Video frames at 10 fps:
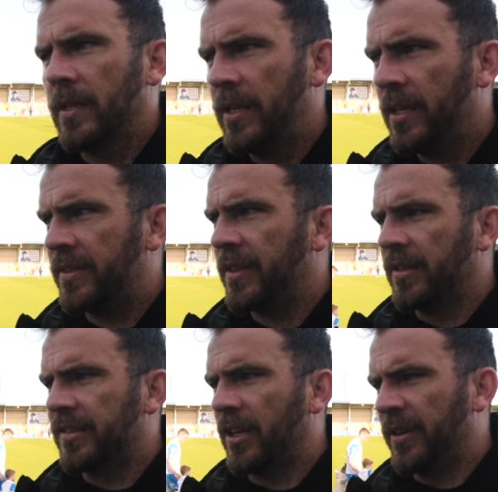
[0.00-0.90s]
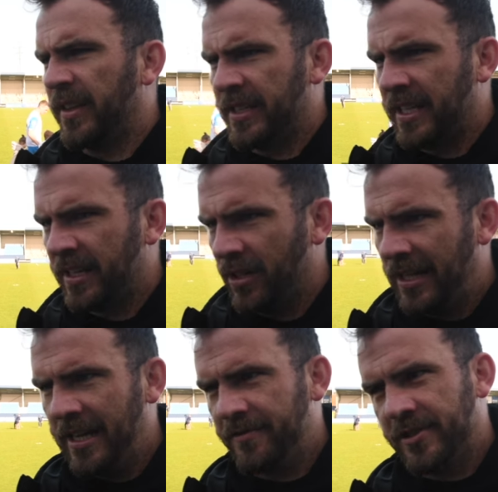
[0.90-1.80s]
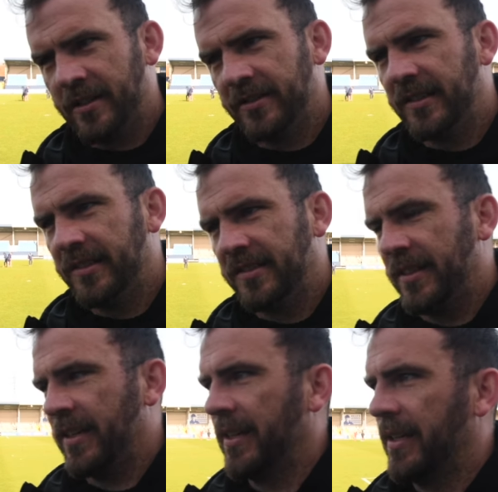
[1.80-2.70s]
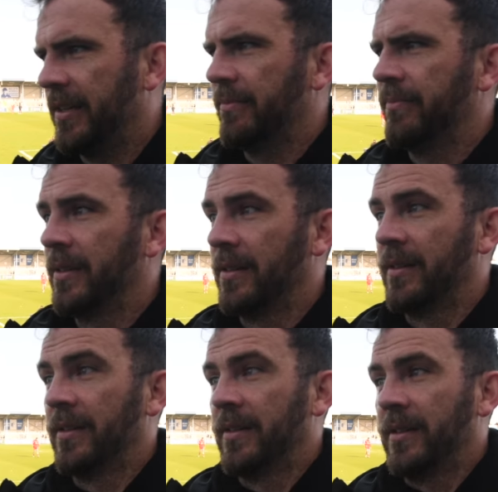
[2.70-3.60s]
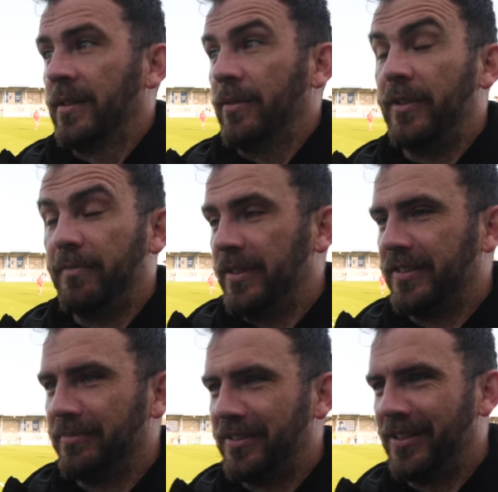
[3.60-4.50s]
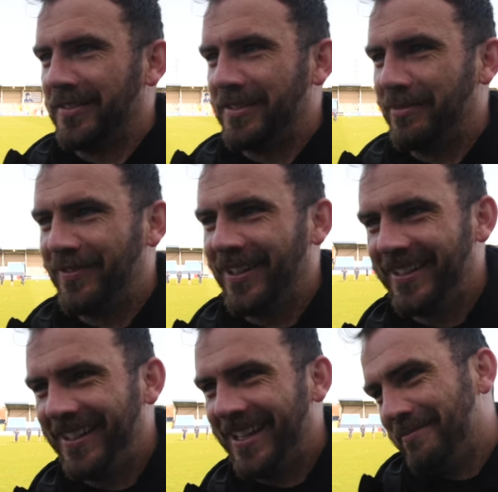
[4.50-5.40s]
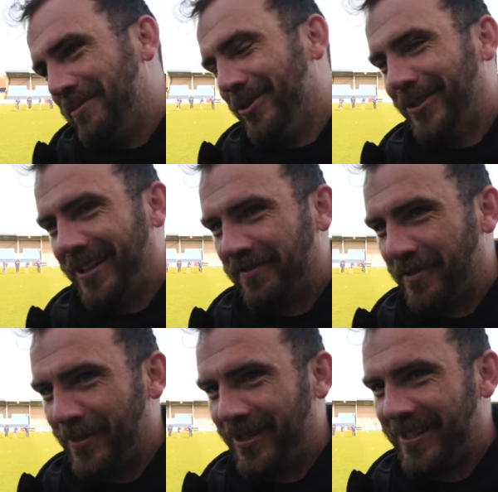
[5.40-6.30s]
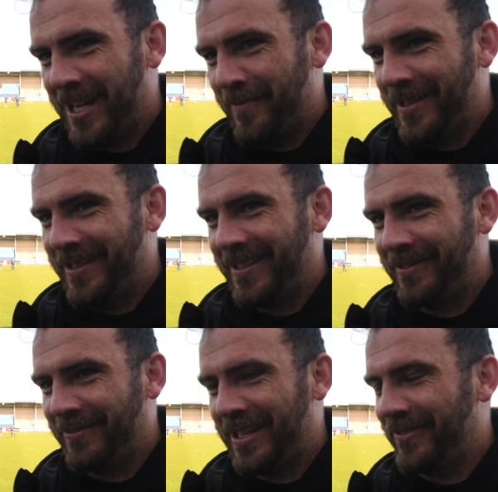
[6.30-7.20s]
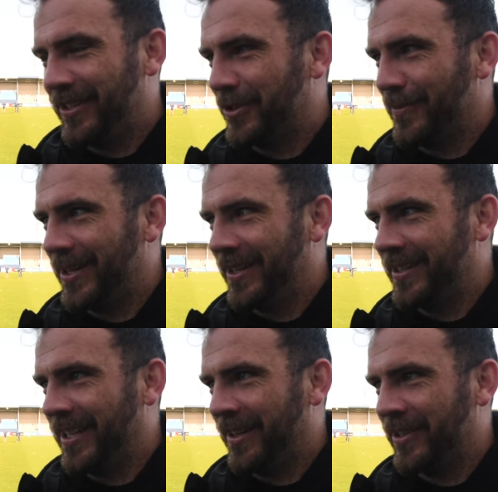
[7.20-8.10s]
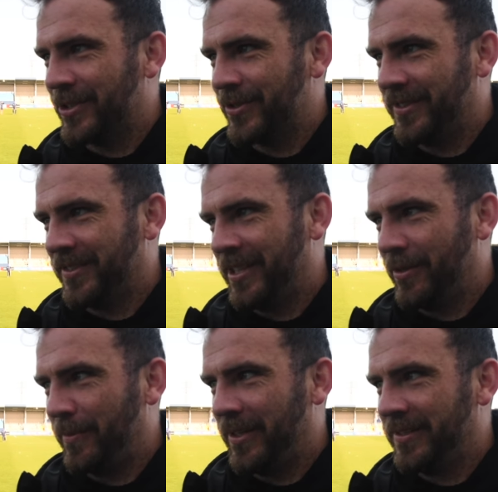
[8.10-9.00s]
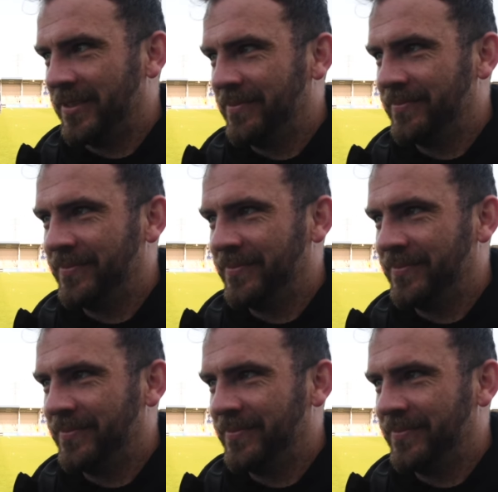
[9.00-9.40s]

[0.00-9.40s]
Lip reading: Yeah, I think so. I think they had a lot of half chances. We've missed some sitters, to be fair, at the end. But look, that's football. You're happy whenever you come here and you get a victory. So, yeah, we're pleased.